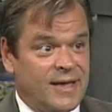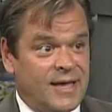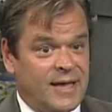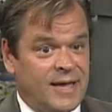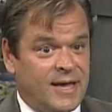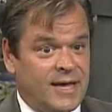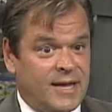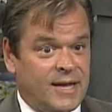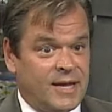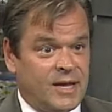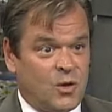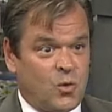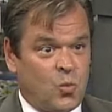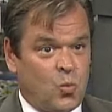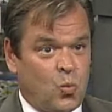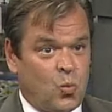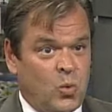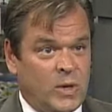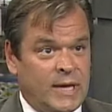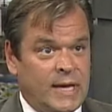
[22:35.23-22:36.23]
And
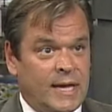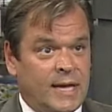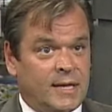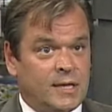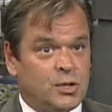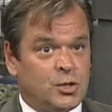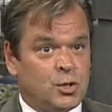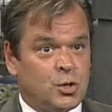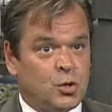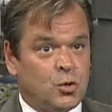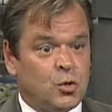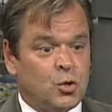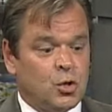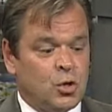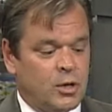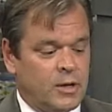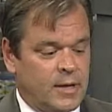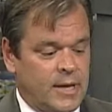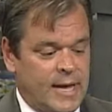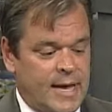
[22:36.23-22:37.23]
we need to
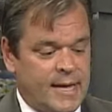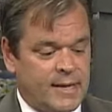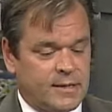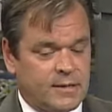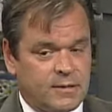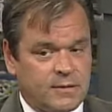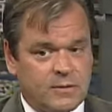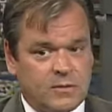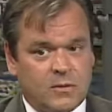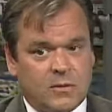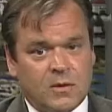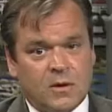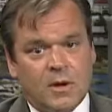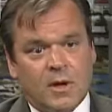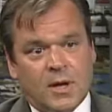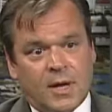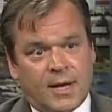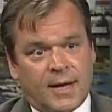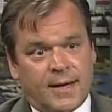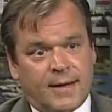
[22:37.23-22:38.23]
look at
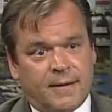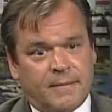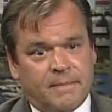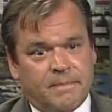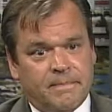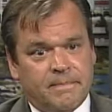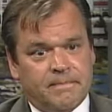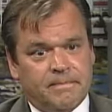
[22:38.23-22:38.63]
um,